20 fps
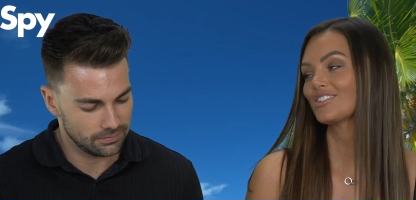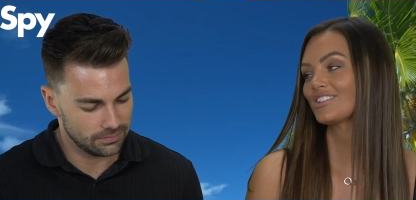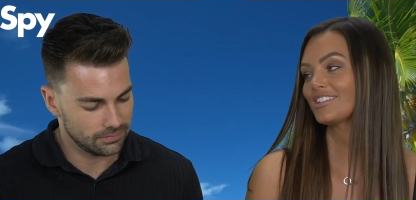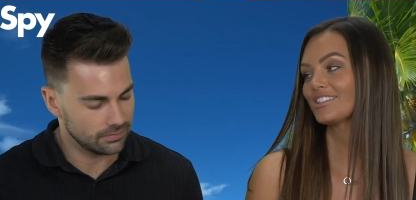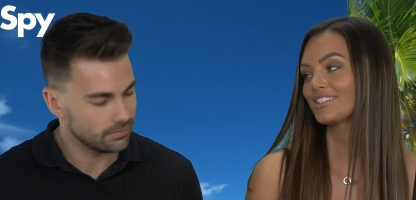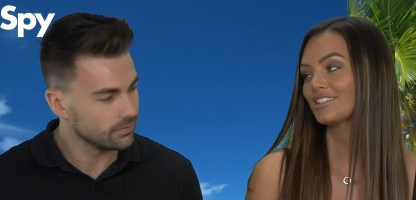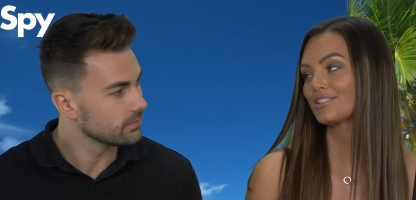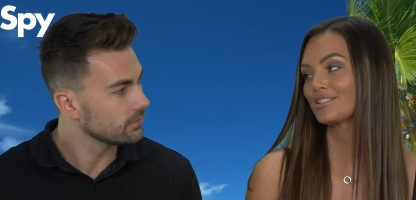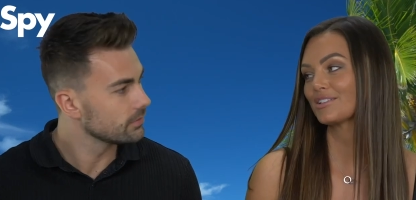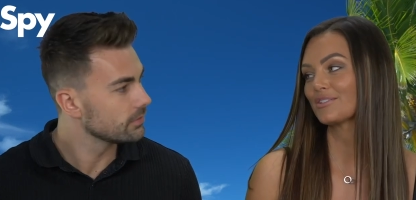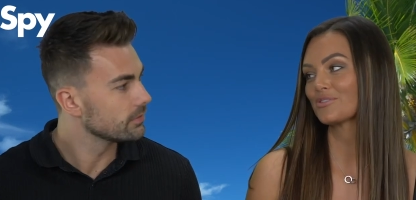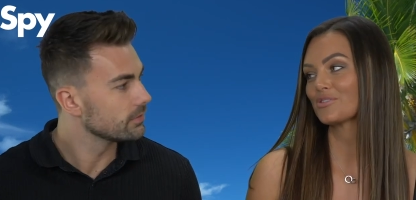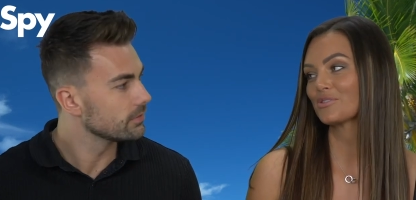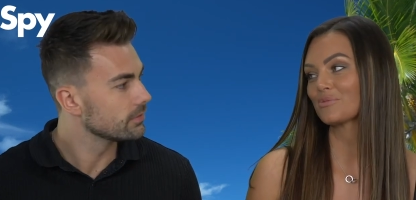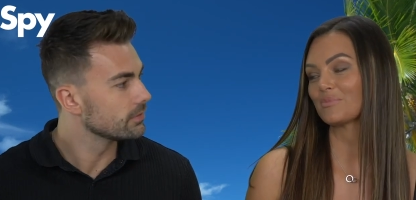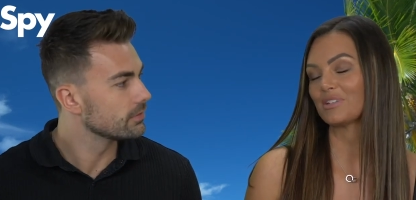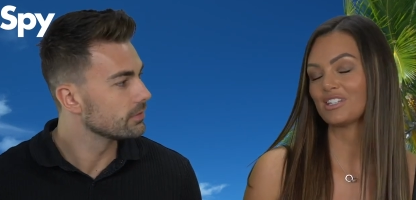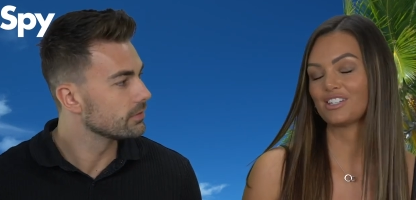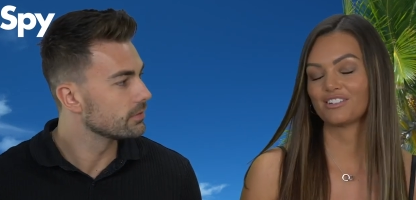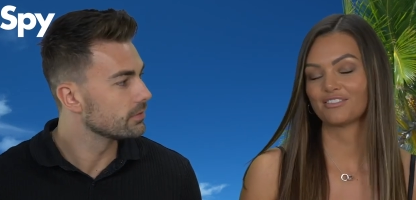Speaker 1: she's a
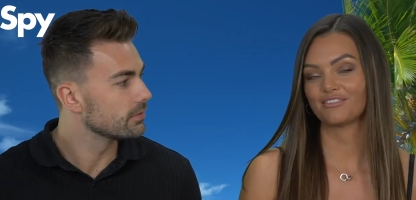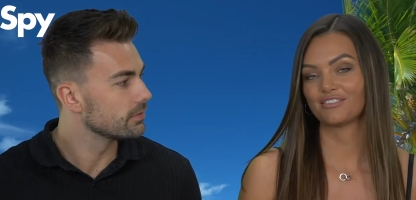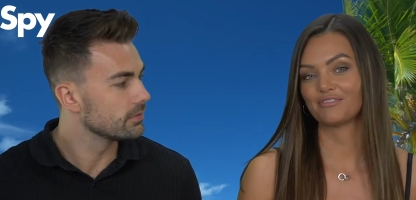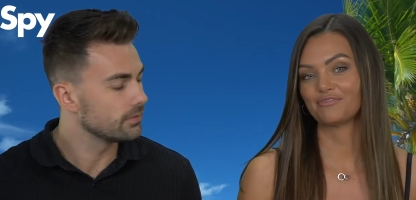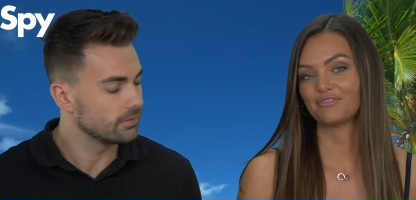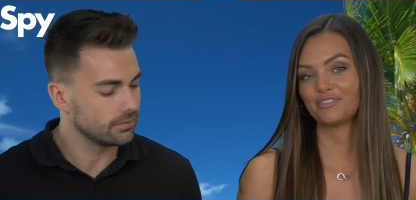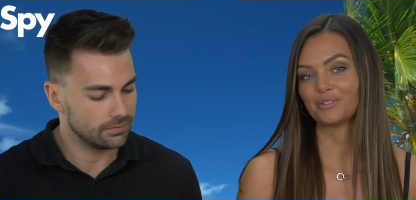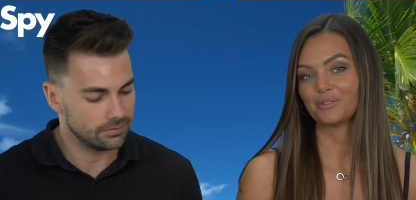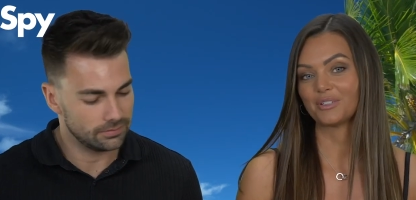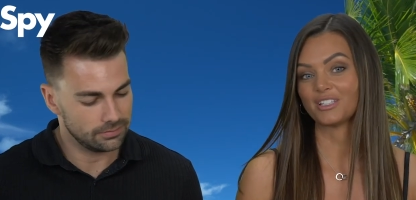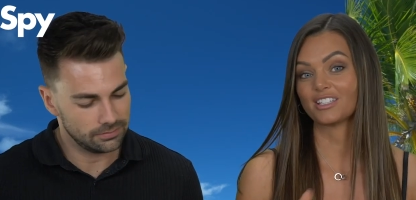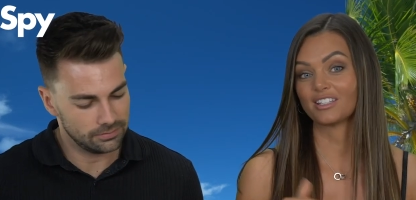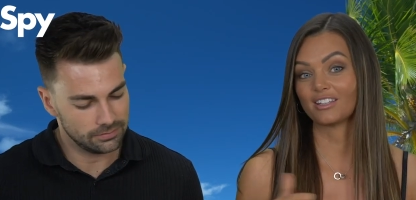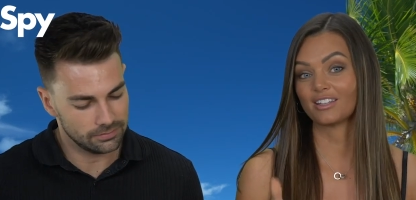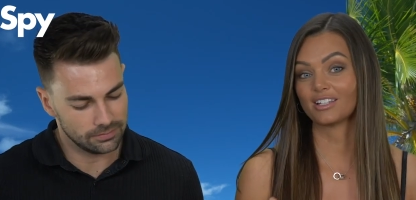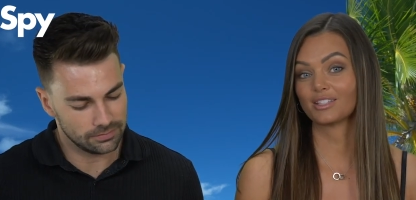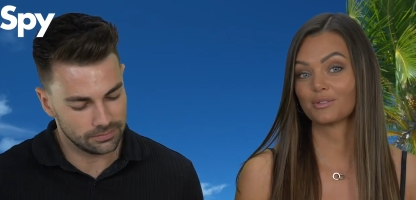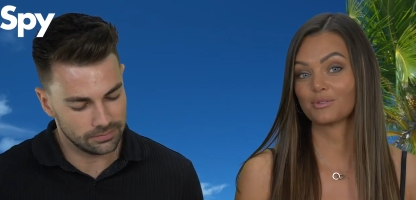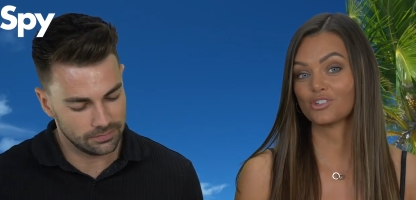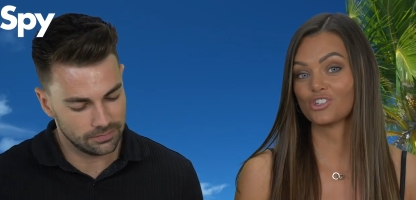social media influencer, that's
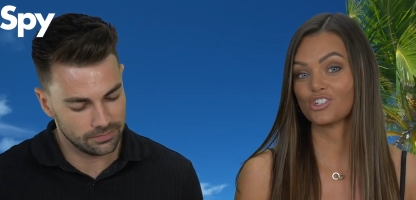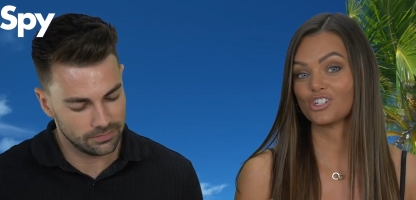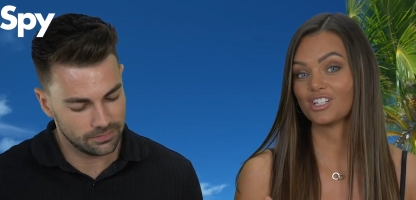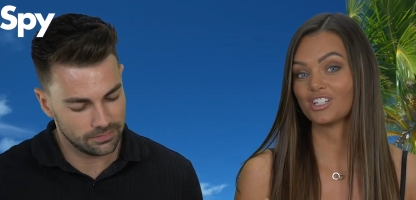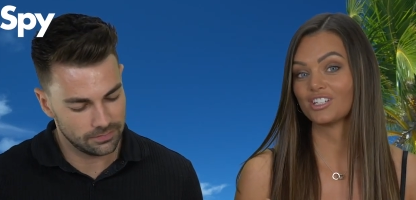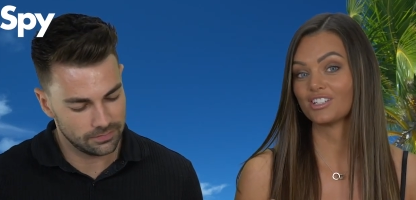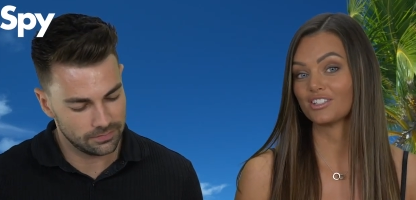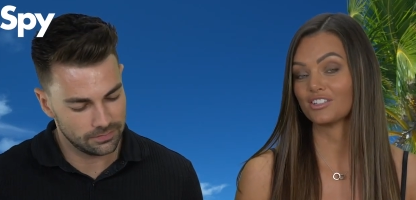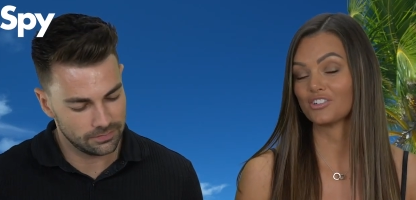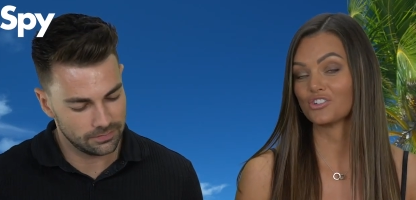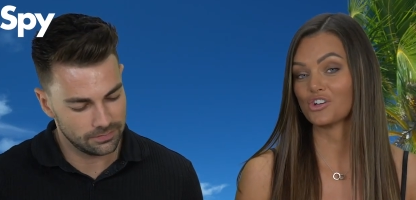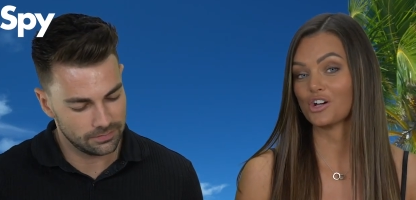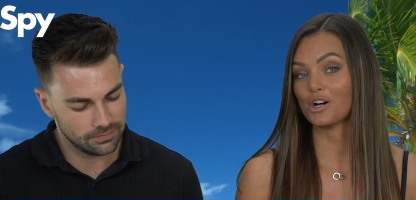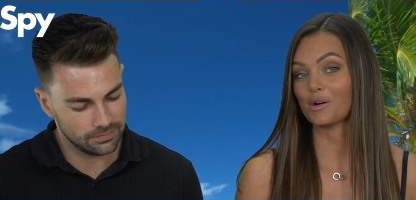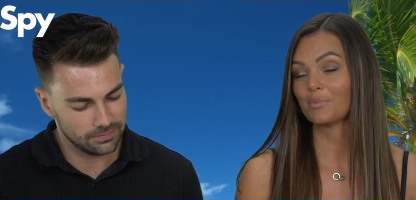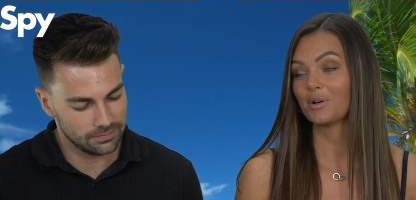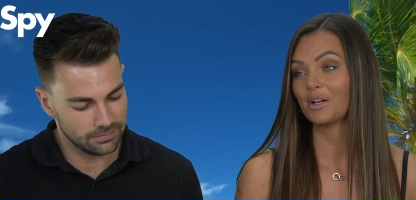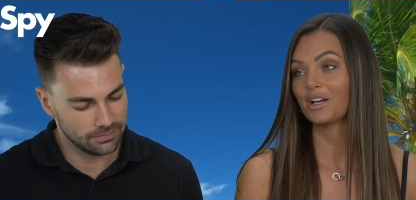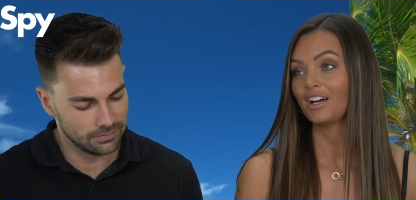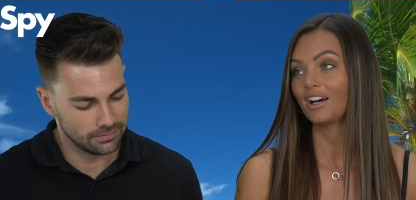mm -hmm. what mm-hmm. she did as a
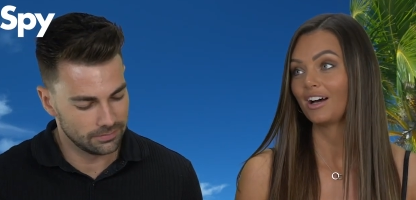job.